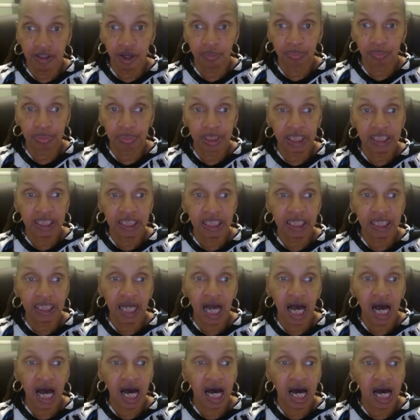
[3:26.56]
their
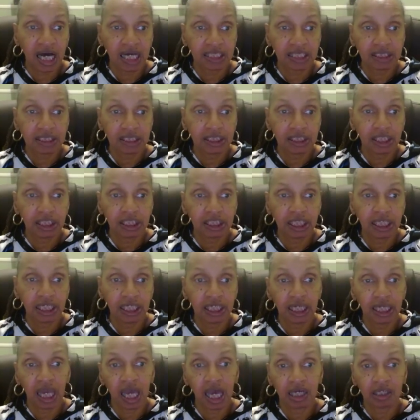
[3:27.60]
blinking eyes
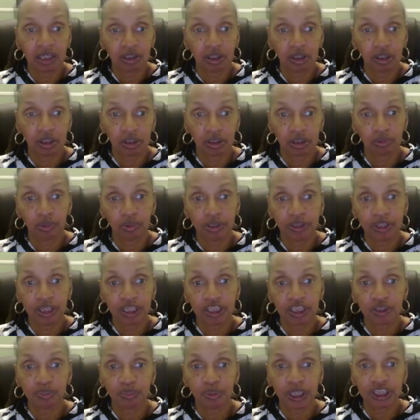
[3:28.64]
looking at her with
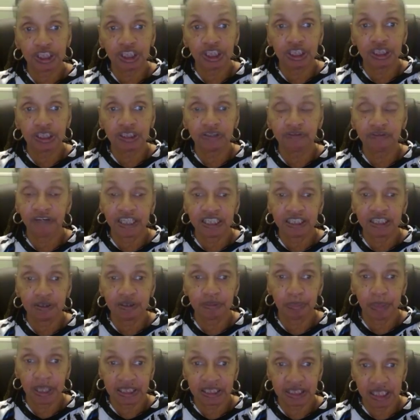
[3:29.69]
expressions of
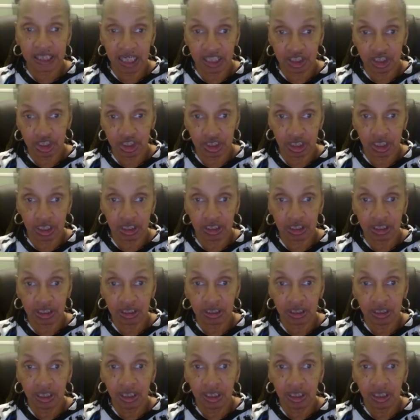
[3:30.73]
expectation.